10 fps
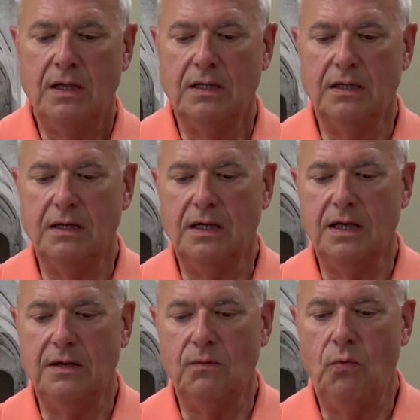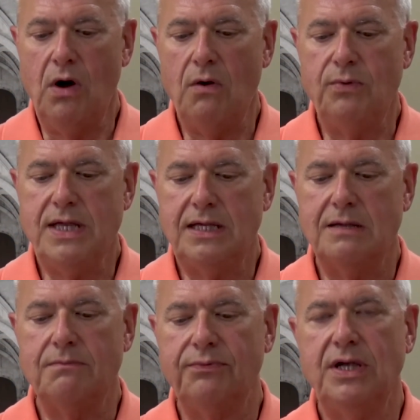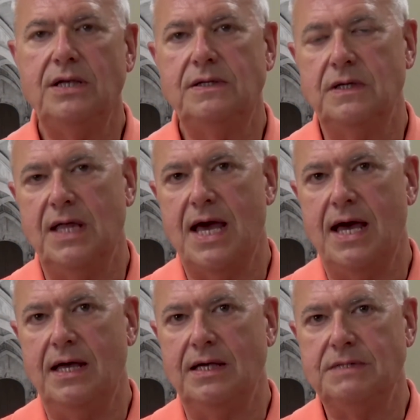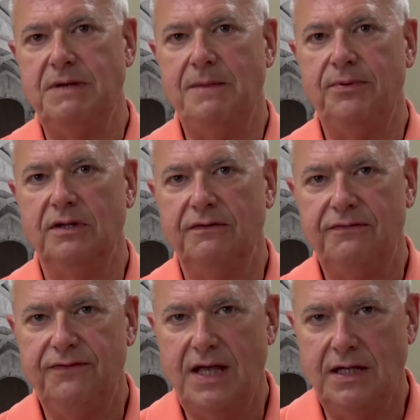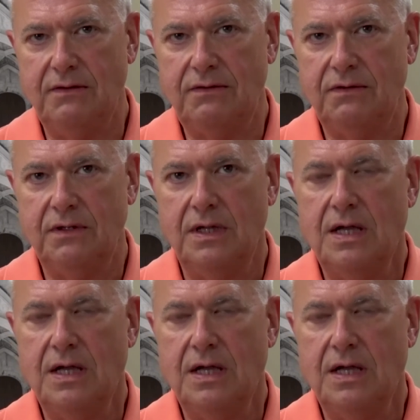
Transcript: And what we can bring to that as people of faith